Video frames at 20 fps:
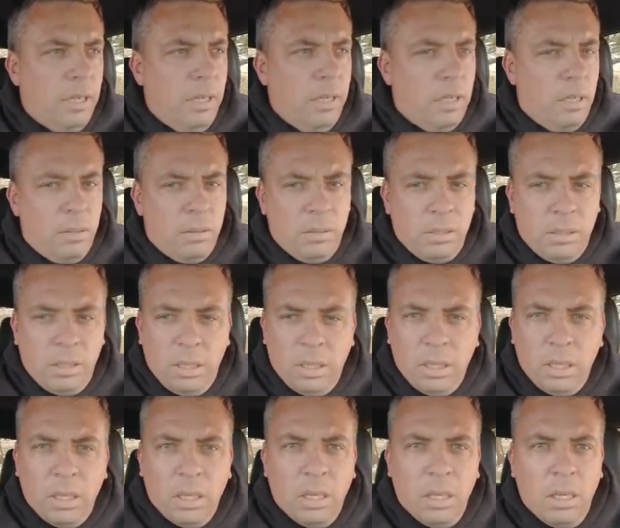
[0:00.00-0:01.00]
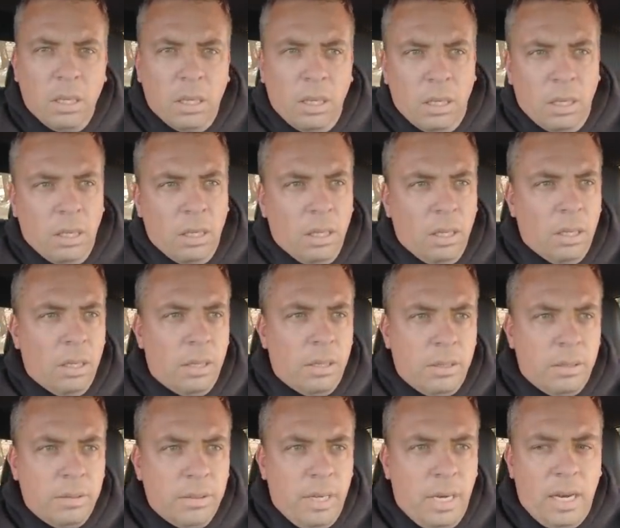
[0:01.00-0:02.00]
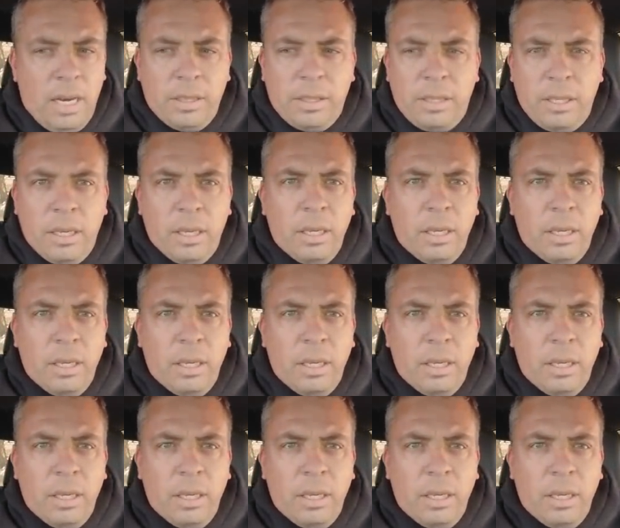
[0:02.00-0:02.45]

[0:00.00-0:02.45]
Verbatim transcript: you know, they're not